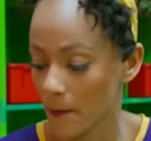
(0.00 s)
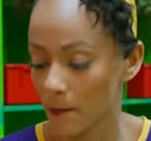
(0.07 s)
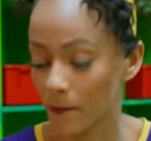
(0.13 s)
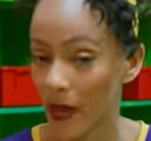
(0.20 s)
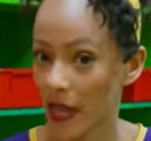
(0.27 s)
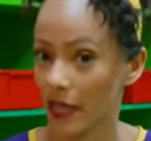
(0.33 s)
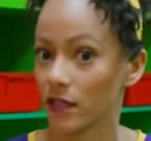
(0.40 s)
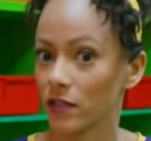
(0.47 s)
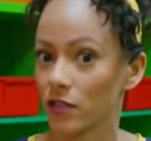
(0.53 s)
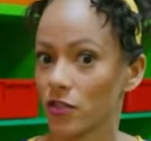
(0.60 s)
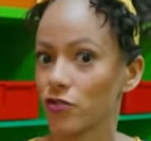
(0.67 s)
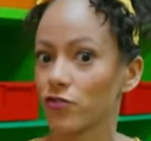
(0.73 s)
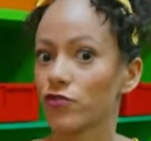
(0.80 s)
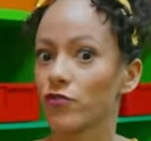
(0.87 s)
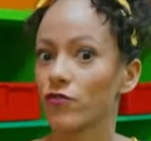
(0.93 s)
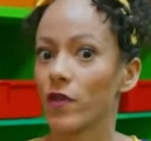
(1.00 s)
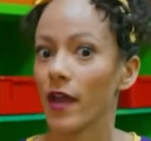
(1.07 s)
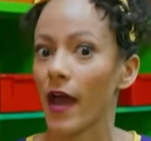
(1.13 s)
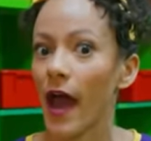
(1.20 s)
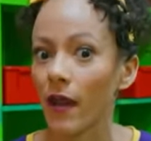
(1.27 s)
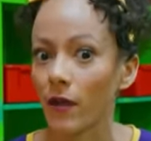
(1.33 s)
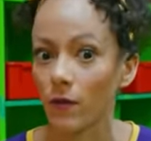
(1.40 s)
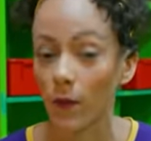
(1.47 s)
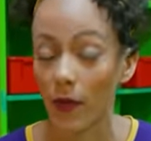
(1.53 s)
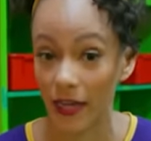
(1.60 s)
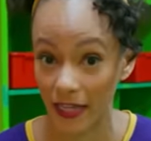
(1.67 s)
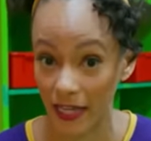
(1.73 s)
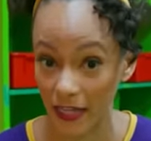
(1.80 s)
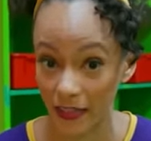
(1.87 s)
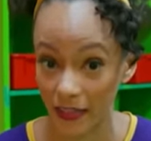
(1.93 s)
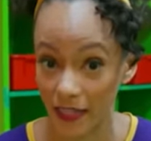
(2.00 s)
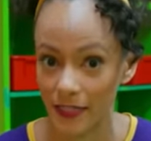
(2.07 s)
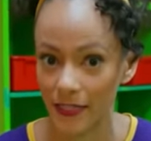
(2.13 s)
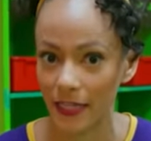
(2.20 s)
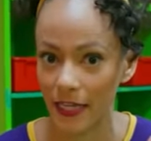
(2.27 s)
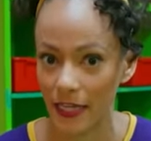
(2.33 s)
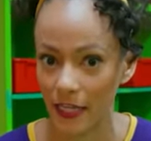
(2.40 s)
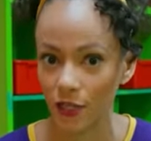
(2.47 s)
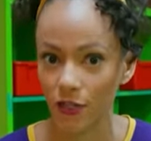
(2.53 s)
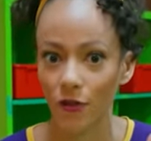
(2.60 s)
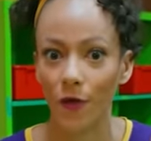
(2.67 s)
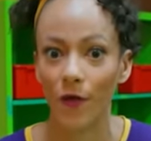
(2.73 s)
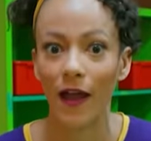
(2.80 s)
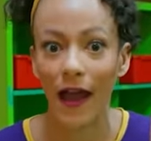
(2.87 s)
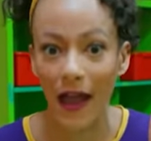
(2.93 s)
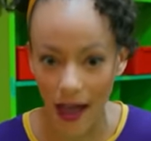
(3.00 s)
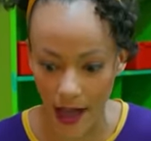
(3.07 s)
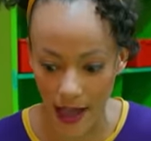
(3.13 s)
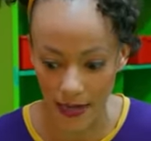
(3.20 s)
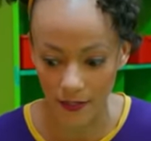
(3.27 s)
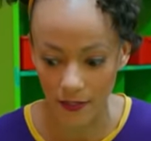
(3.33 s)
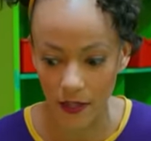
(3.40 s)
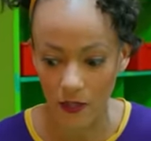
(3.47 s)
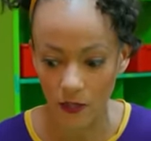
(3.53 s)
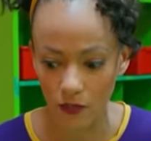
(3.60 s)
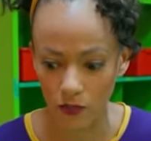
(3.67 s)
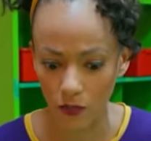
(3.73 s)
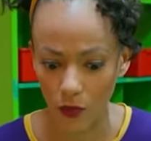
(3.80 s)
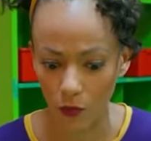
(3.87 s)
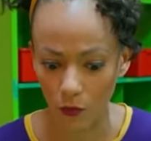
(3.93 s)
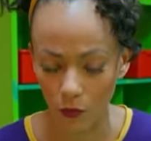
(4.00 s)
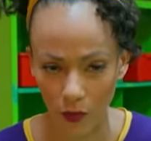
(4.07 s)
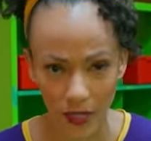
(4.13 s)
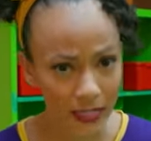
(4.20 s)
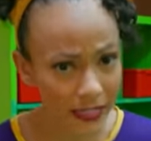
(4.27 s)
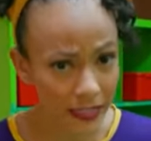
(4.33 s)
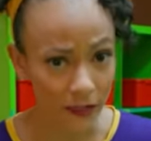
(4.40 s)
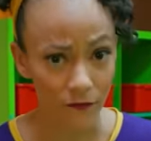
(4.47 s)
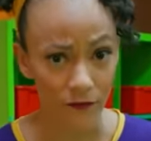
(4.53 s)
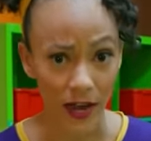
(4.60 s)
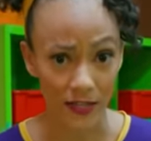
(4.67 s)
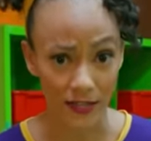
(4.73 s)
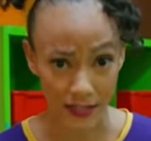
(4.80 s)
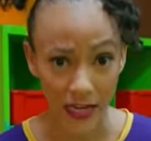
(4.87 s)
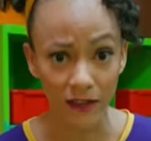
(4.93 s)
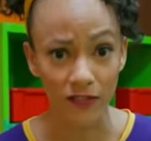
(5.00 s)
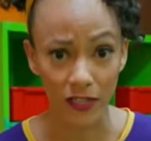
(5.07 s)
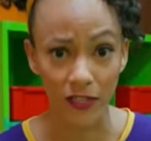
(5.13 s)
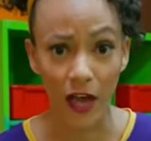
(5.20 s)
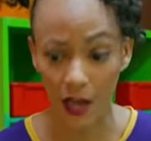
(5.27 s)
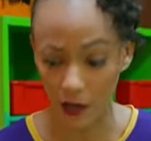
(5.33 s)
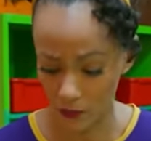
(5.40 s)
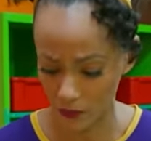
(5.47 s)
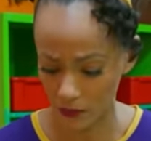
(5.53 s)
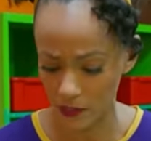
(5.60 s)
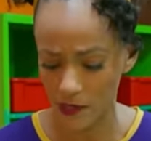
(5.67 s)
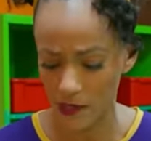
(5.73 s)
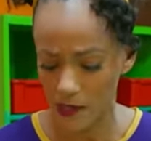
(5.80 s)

But you do not want to get this in your eyes. So we need to find safety goggles.